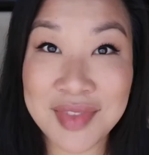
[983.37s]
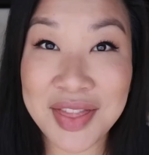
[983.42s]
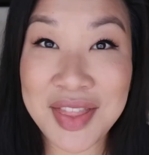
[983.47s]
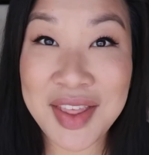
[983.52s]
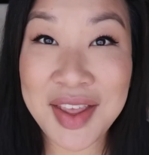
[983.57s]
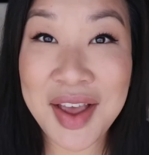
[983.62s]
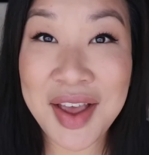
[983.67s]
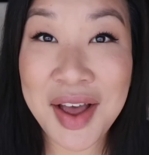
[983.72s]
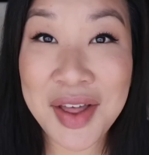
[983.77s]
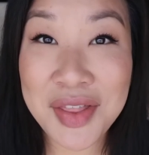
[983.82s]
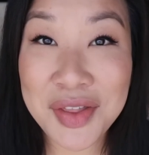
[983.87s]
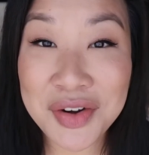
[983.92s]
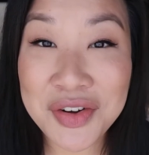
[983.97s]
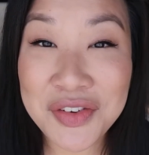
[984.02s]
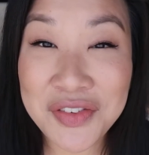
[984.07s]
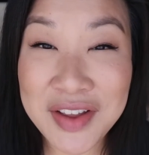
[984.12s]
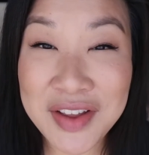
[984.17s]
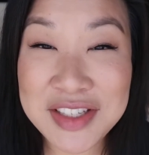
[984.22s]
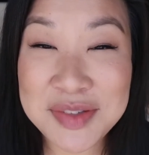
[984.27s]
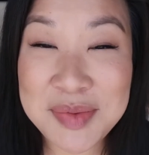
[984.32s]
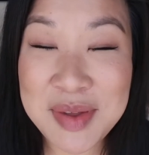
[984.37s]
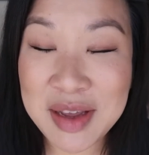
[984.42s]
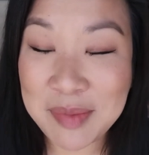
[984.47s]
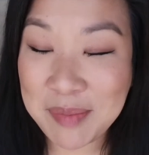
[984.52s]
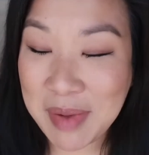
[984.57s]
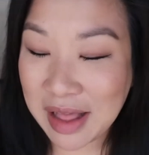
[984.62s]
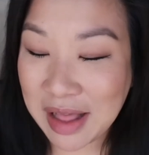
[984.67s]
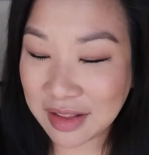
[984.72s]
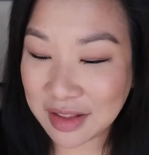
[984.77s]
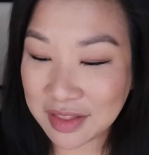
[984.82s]
The other face makeup
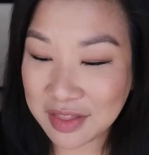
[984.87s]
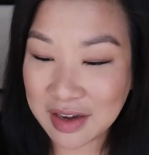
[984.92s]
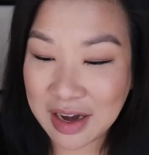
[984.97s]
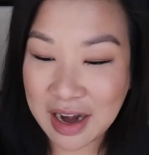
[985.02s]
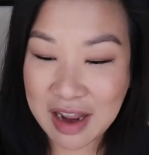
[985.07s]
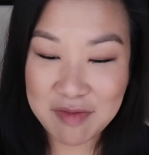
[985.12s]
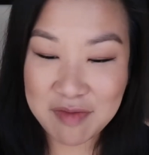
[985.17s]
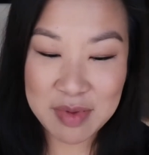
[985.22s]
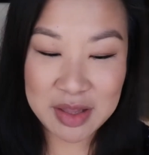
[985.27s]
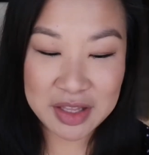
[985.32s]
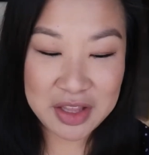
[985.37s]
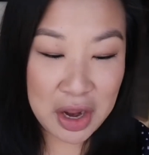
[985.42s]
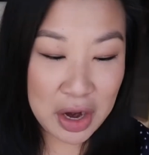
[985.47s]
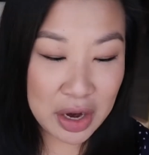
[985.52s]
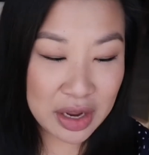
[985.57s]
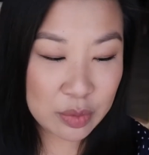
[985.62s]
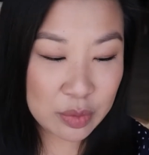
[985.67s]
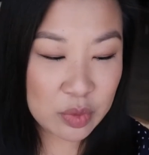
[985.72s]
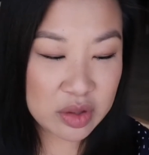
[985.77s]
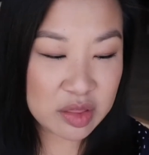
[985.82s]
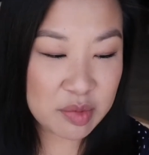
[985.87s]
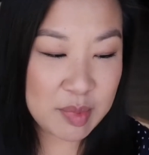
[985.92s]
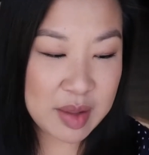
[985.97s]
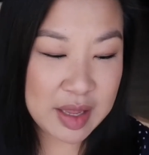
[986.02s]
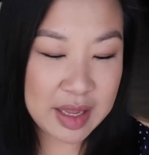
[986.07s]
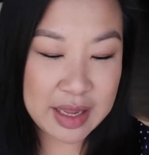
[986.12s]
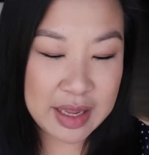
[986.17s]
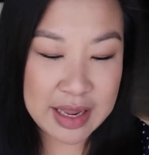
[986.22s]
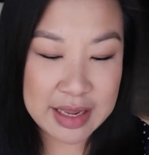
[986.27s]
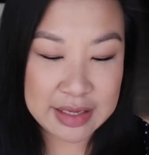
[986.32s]
palette that I've been carrying with
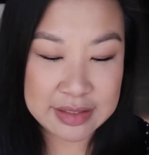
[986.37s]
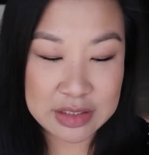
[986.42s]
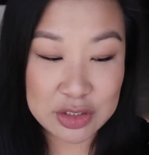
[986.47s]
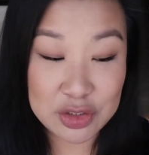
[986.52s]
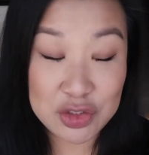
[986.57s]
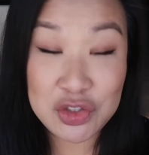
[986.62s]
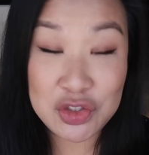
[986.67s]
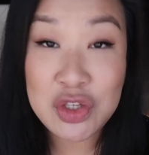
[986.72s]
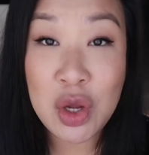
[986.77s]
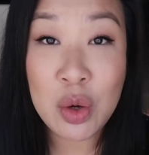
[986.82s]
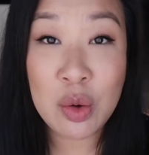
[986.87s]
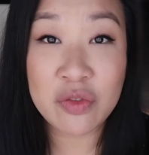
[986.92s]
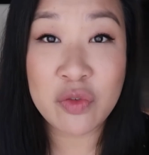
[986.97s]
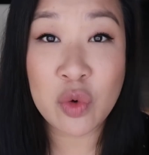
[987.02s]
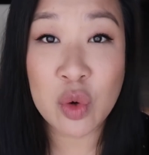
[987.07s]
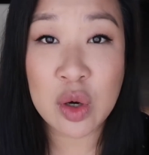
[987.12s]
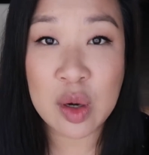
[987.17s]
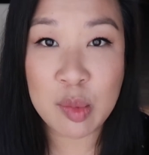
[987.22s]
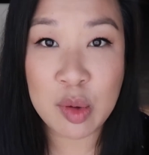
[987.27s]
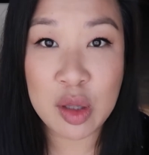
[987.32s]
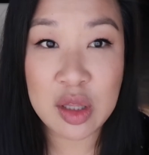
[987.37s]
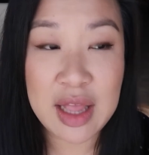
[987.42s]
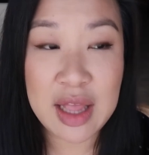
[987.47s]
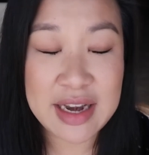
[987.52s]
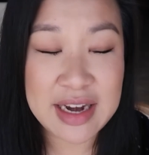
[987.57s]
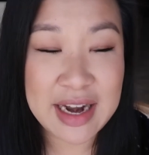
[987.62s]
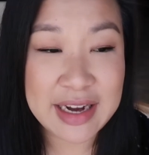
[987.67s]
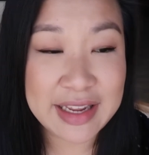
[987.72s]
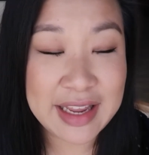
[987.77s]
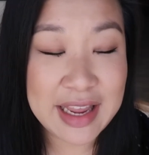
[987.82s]
me is so affordable,
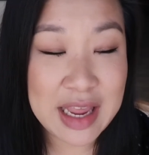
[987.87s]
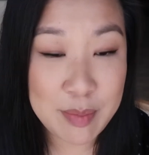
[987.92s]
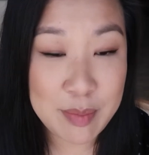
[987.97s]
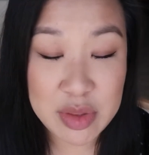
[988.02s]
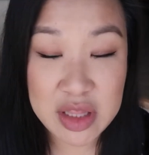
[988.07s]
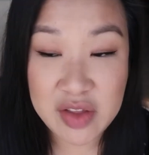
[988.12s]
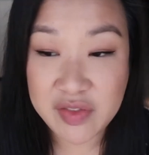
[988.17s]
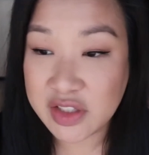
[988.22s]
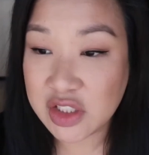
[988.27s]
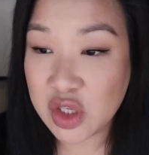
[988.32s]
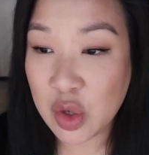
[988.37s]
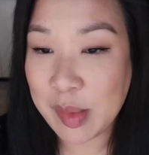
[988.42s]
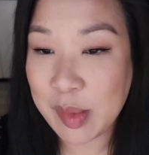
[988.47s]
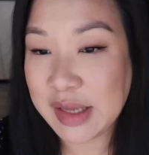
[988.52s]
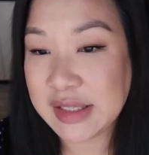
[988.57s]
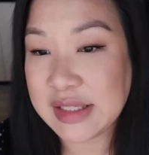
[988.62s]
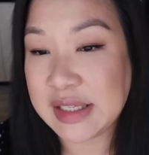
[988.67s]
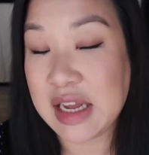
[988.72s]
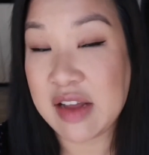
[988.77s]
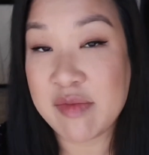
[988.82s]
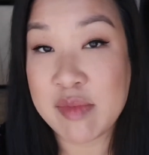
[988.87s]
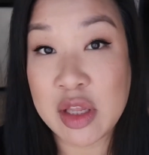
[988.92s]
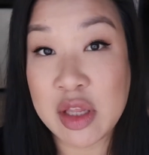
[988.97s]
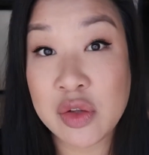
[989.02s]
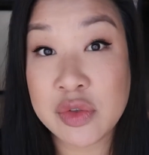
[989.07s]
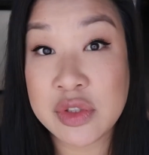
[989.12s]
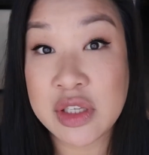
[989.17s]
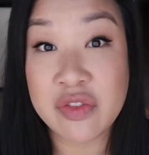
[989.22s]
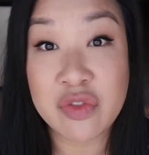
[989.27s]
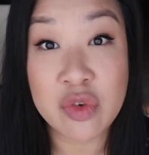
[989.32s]
and I can't believe it's so amazing. I've been
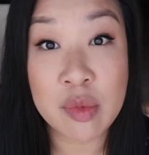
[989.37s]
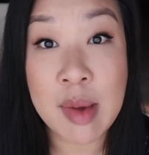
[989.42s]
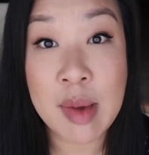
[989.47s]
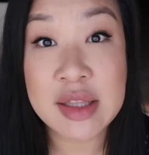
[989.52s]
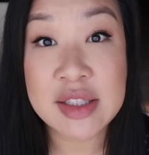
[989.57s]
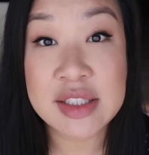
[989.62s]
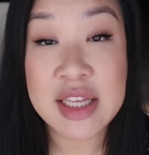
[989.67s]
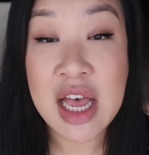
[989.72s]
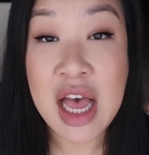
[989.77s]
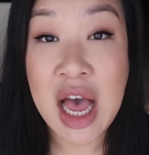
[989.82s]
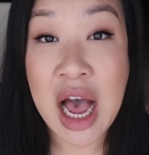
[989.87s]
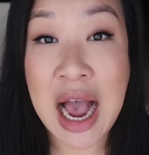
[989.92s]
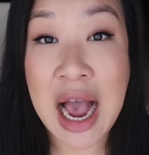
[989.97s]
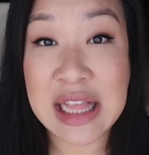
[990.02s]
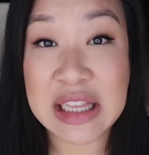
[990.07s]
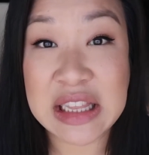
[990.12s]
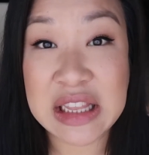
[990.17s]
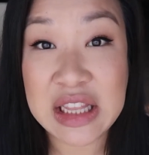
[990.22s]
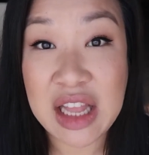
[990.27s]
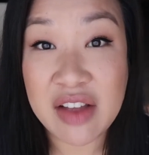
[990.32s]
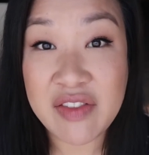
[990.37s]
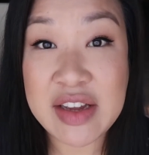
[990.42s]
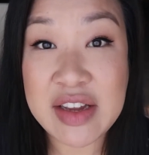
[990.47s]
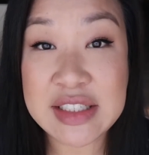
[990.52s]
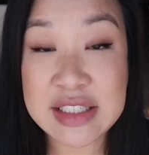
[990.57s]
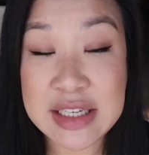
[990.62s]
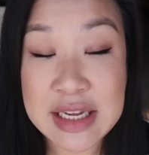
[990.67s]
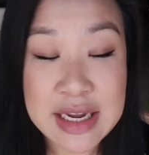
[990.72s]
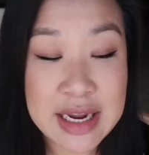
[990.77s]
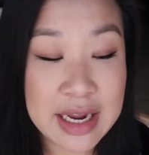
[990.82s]
using it for months. I love
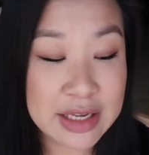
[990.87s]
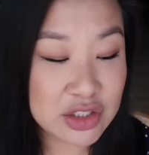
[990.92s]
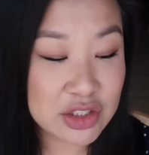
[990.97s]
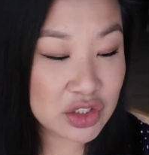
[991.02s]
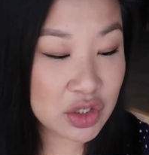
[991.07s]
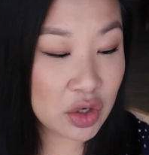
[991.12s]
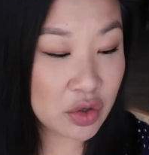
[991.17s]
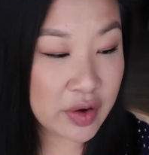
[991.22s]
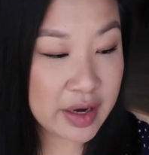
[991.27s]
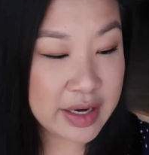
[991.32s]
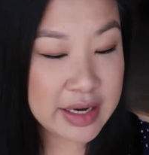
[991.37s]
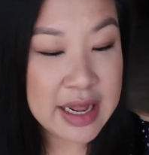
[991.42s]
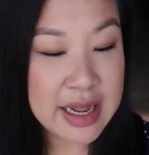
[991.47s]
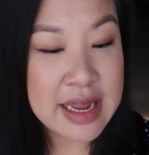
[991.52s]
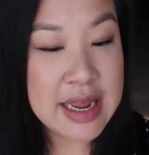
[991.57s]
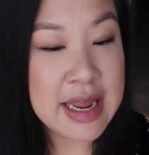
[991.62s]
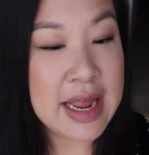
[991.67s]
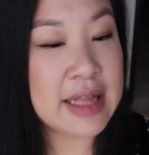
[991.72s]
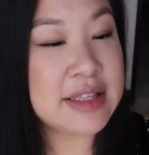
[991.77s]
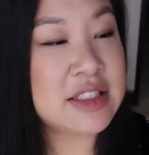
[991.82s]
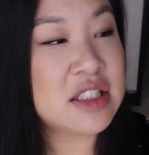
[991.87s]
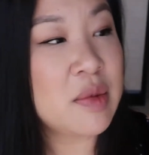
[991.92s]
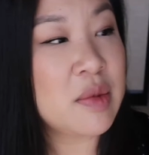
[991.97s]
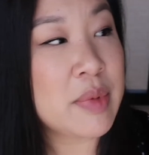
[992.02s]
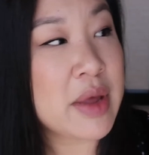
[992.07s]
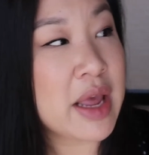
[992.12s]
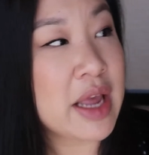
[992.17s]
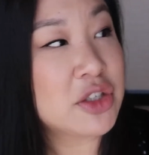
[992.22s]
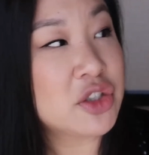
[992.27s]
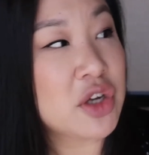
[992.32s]
it. It's so great. It's the
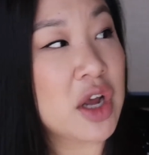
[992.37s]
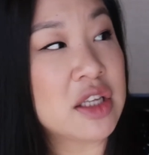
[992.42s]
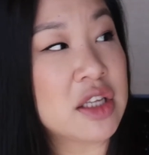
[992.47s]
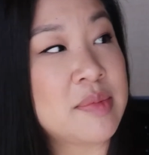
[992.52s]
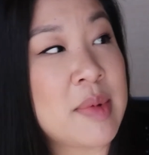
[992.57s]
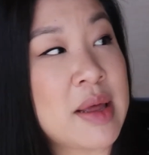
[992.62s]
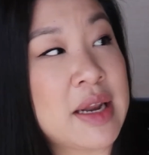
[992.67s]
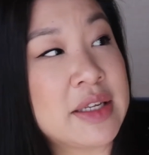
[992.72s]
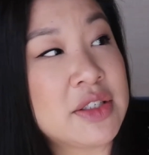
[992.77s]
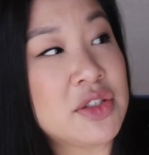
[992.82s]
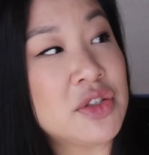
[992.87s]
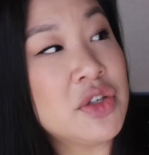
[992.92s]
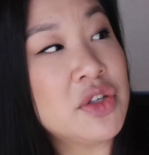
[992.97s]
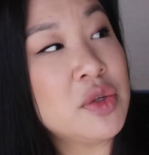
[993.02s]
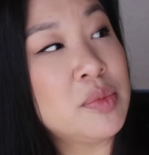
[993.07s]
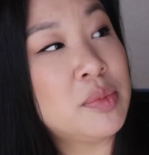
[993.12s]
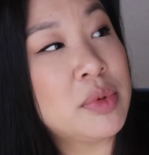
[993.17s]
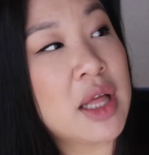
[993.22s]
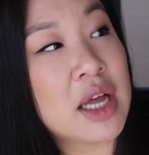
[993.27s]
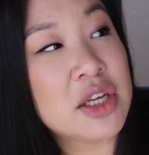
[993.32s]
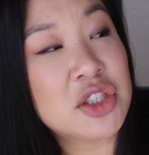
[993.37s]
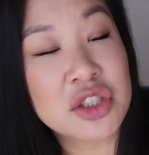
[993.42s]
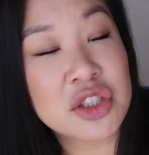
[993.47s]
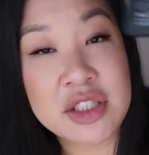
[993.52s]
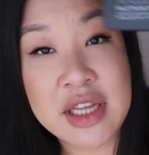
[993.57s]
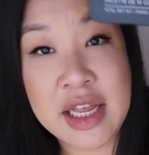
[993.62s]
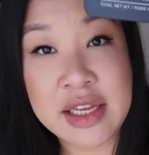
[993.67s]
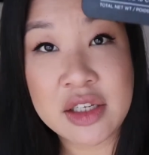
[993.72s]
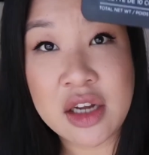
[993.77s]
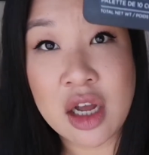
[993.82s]
BH Cosmetics Nude Blush
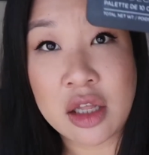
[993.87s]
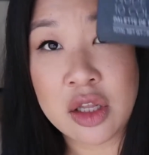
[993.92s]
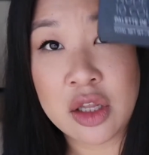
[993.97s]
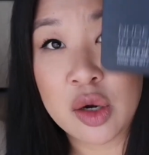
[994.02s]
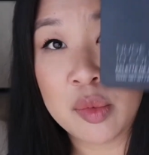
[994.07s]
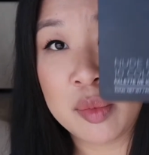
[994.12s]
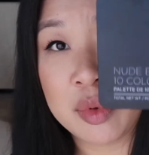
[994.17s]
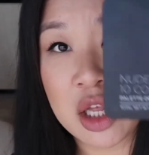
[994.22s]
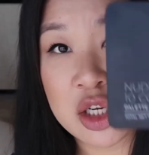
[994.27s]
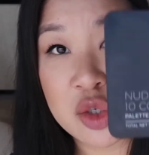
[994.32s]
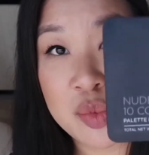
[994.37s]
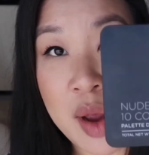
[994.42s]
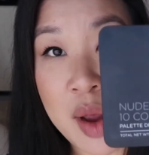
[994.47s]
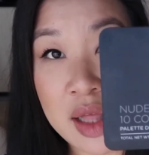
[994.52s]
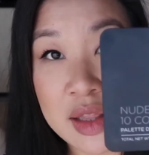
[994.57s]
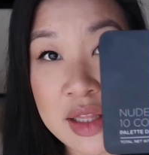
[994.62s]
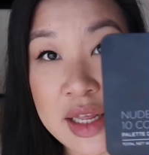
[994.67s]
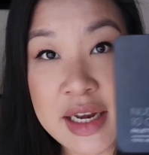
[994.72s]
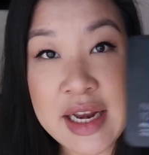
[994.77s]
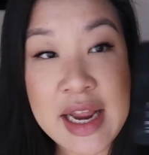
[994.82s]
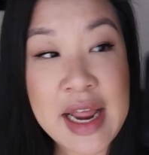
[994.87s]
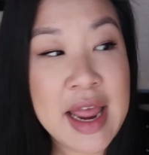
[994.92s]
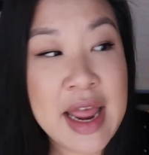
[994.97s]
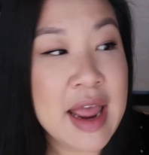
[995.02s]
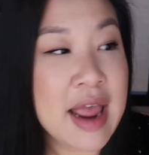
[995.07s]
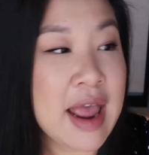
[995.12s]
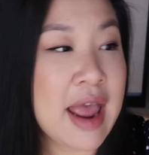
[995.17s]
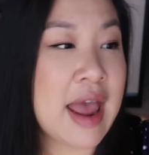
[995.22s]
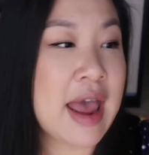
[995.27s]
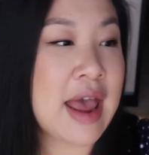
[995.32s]
10 color blush palette,
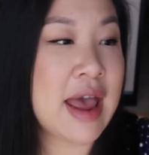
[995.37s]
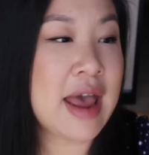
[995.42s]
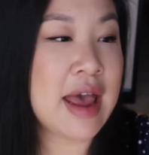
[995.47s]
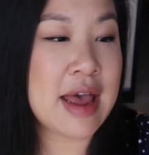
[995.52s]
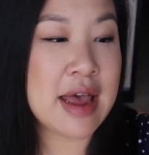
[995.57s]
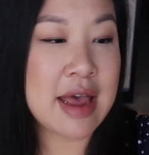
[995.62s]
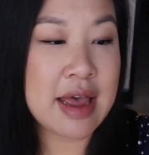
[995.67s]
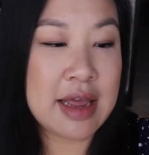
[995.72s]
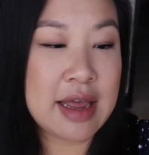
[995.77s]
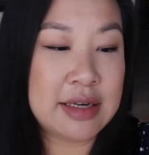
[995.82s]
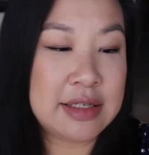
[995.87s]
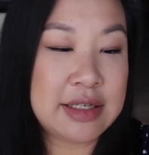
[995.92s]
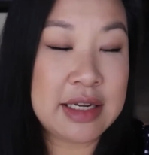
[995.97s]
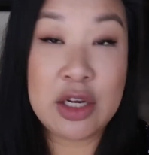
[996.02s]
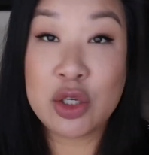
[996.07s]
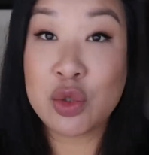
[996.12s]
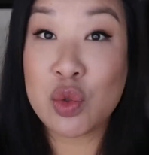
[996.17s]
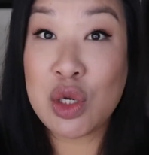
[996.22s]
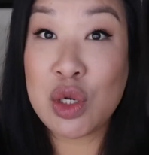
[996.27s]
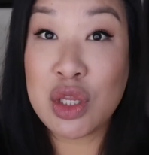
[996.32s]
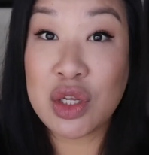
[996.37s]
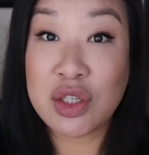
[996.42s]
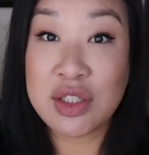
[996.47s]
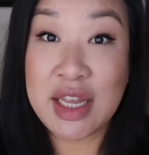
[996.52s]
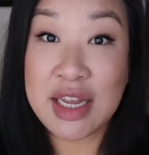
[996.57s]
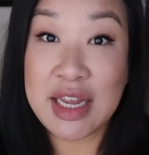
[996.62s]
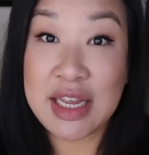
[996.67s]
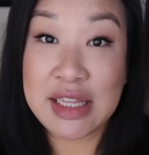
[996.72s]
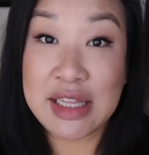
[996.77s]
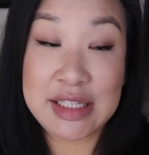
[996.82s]
and here's what it looks
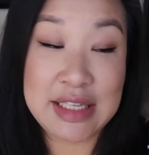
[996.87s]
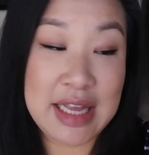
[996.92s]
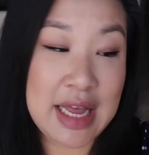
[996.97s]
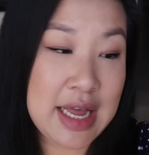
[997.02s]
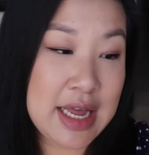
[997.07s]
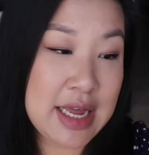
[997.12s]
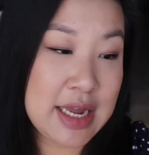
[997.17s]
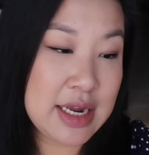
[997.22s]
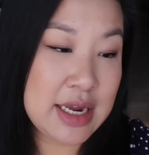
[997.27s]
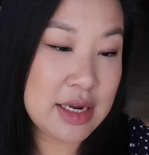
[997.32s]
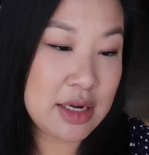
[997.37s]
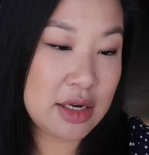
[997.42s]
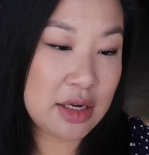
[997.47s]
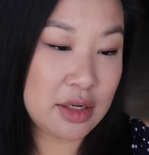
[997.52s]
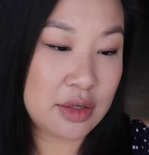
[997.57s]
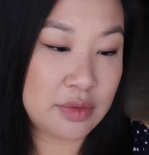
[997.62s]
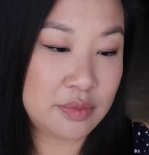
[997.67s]
like inside.